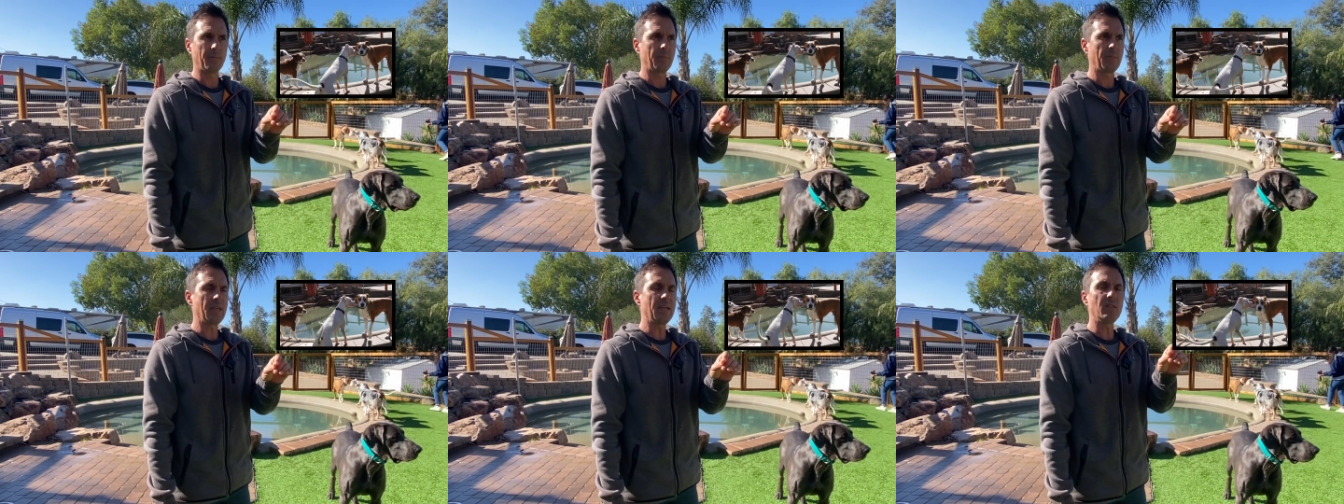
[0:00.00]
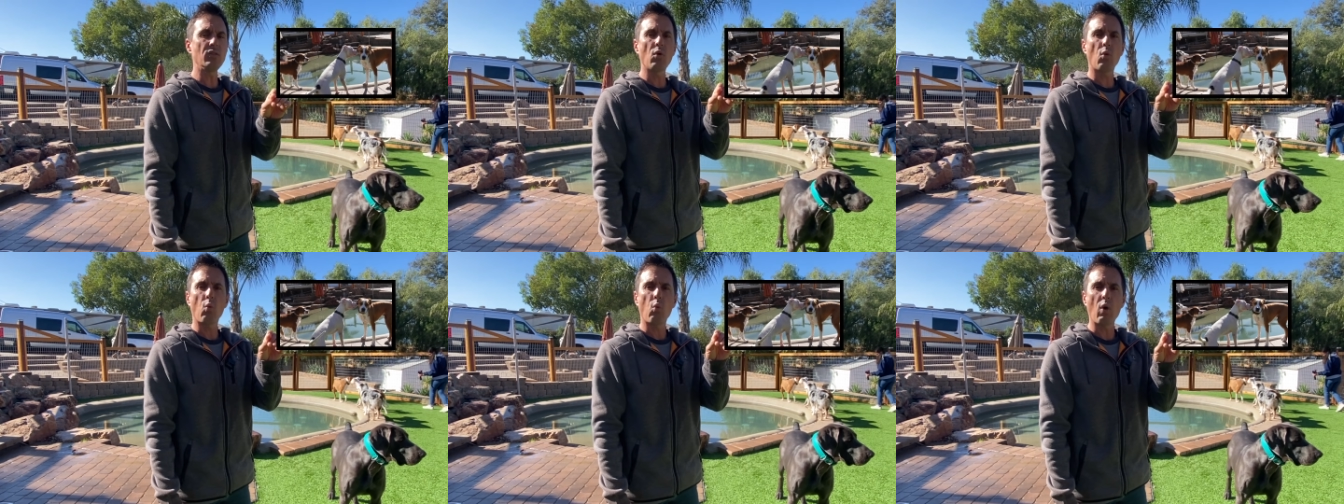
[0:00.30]
In
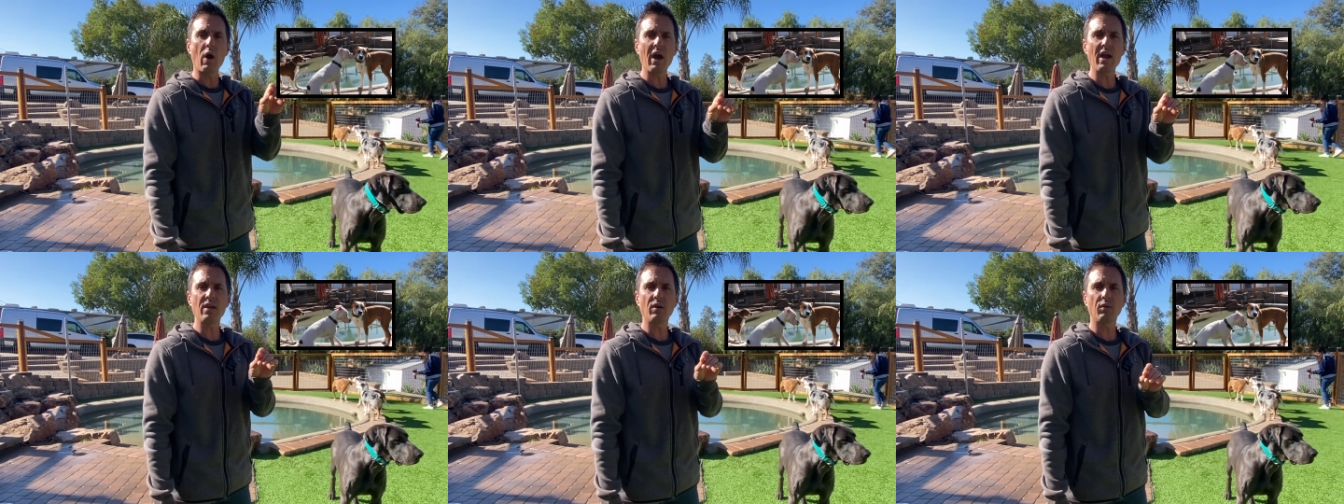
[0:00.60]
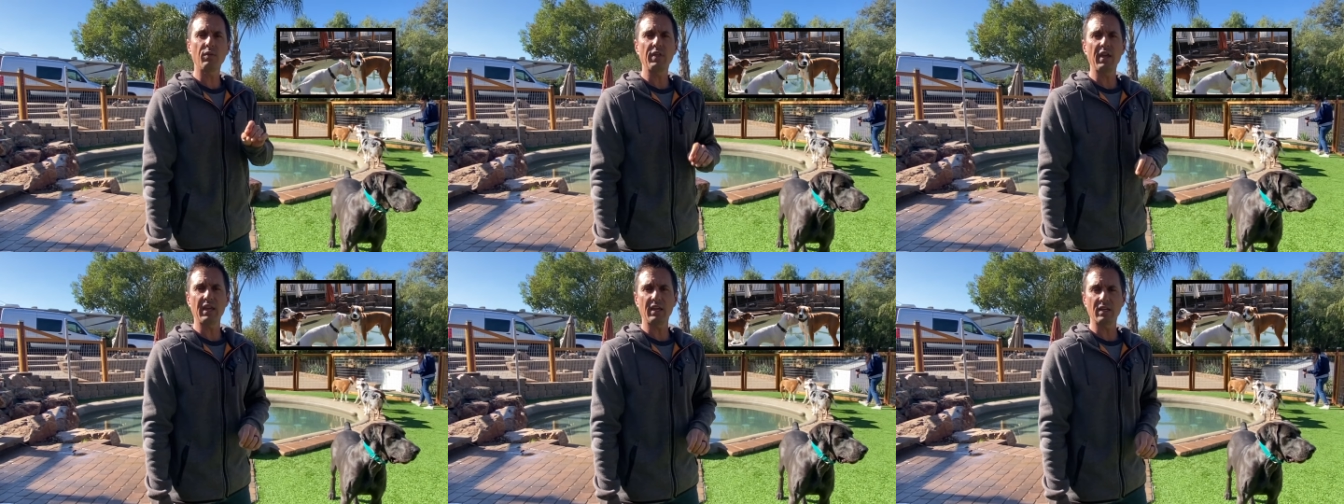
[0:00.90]
the
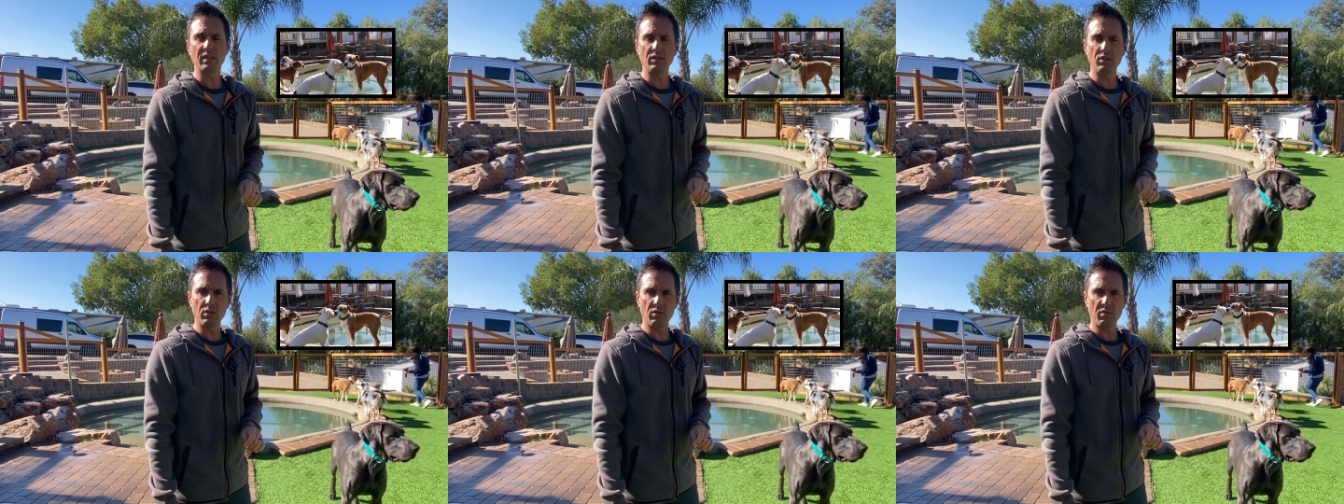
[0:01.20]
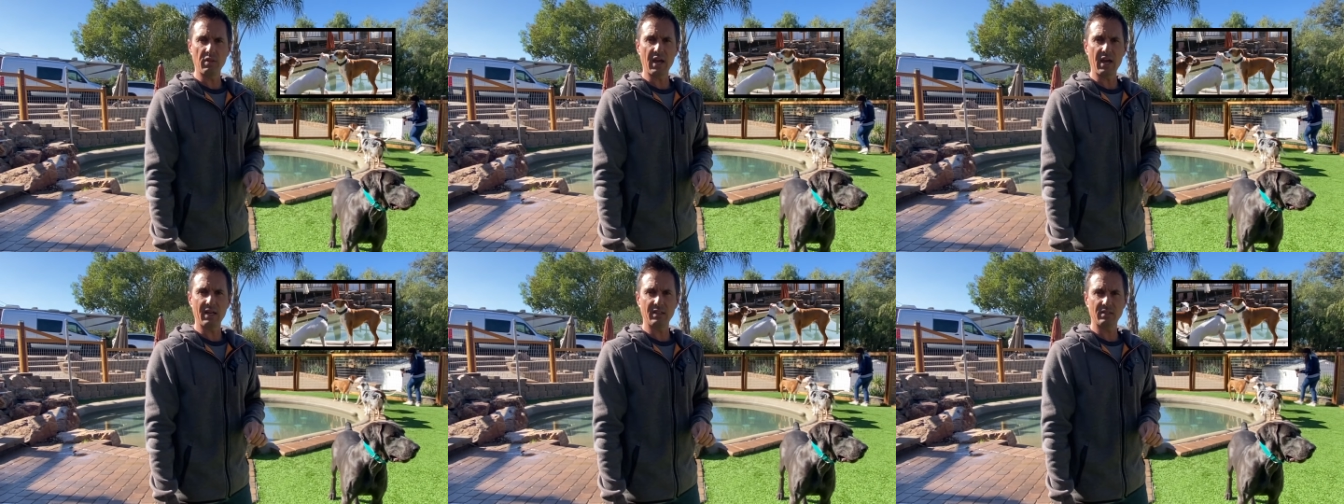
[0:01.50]
wild, they can do
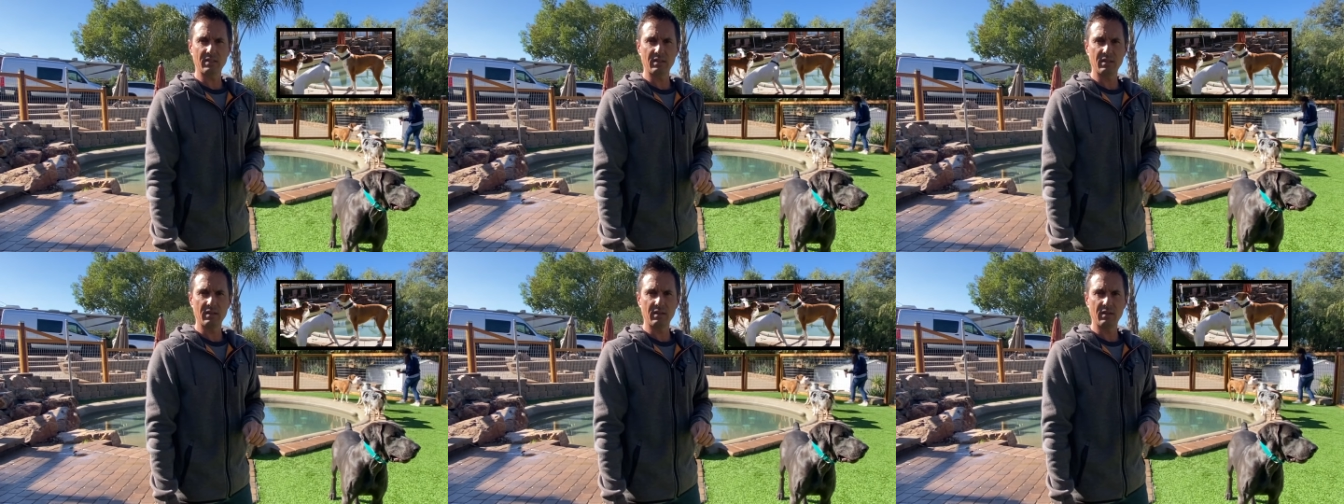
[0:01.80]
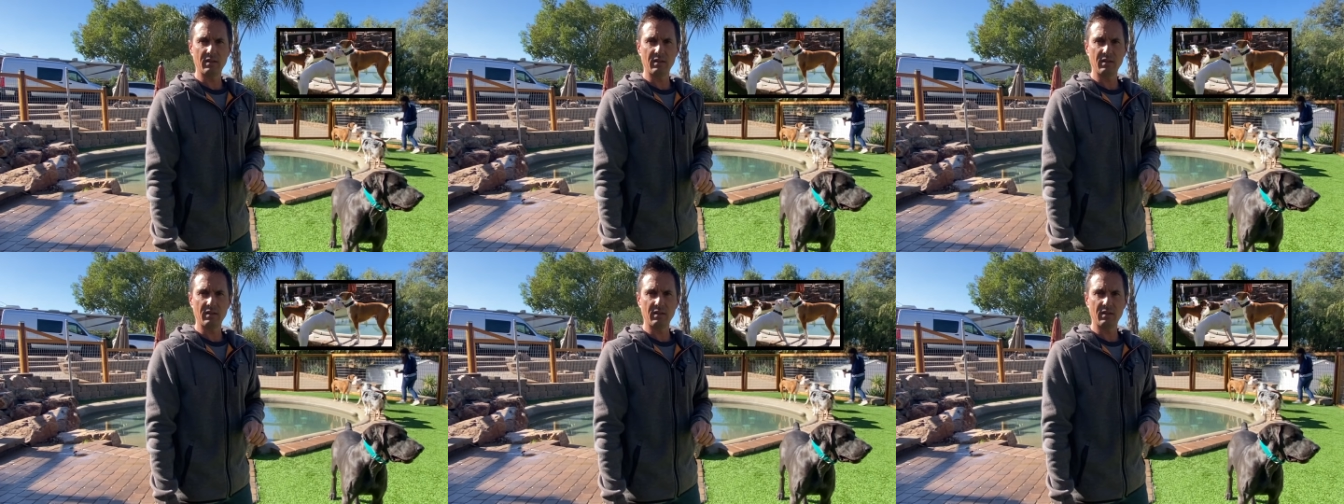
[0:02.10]
that.